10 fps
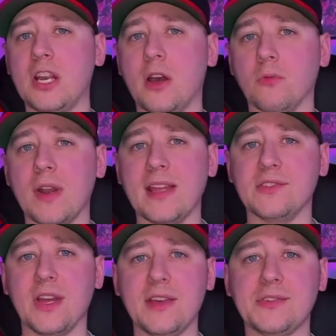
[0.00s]
you know,
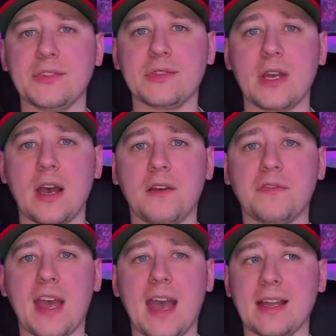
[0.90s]
raised us and
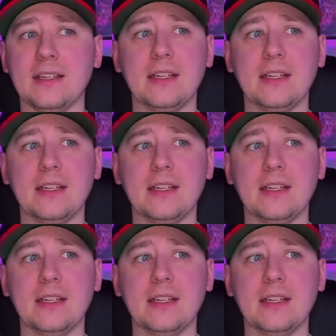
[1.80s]
stuff, that